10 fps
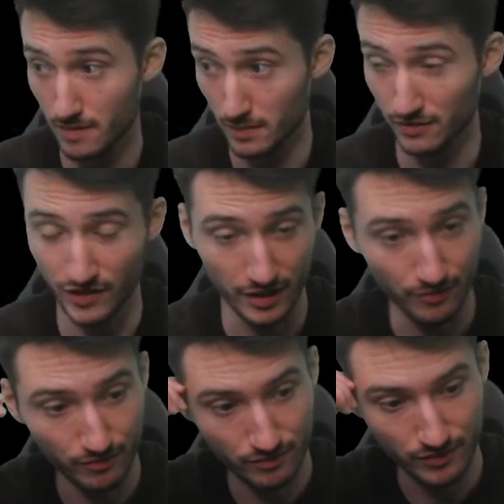But if
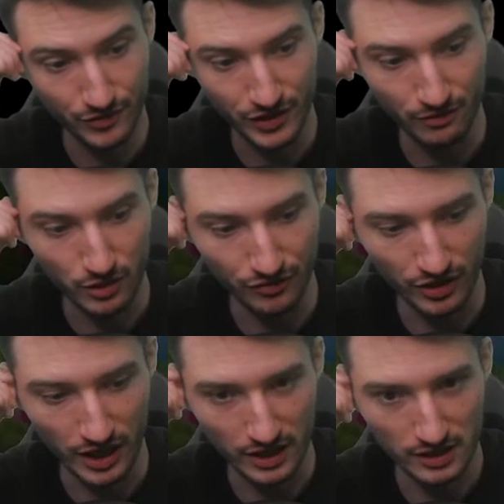they would have
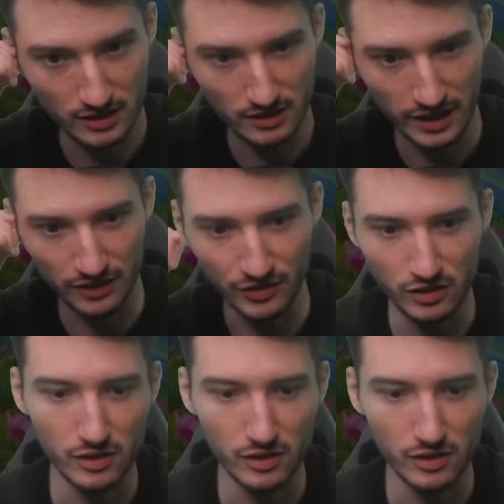had anything to